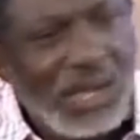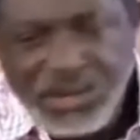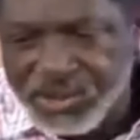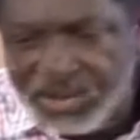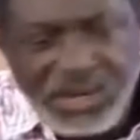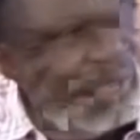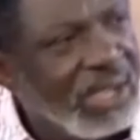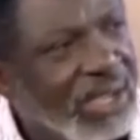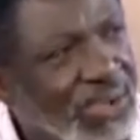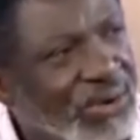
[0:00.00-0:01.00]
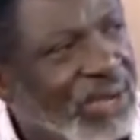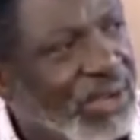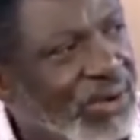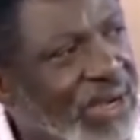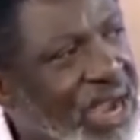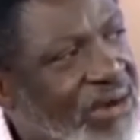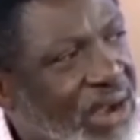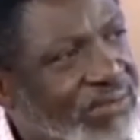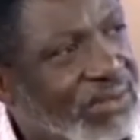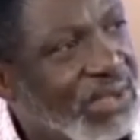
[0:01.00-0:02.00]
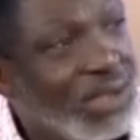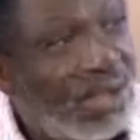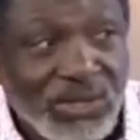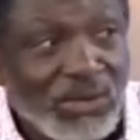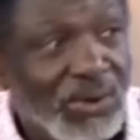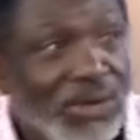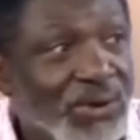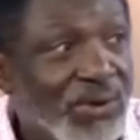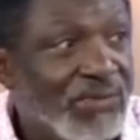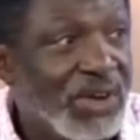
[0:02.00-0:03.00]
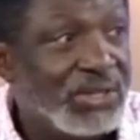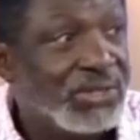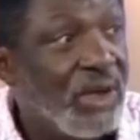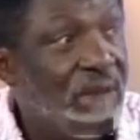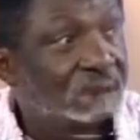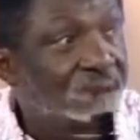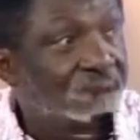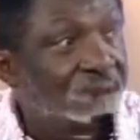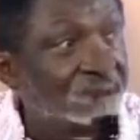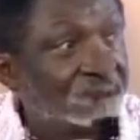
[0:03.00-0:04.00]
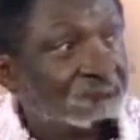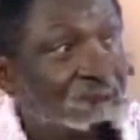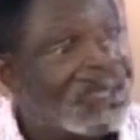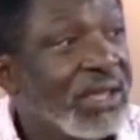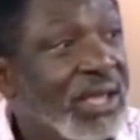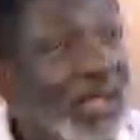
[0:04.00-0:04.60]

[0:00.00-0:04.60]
Using the aircraft, for his sons to go party.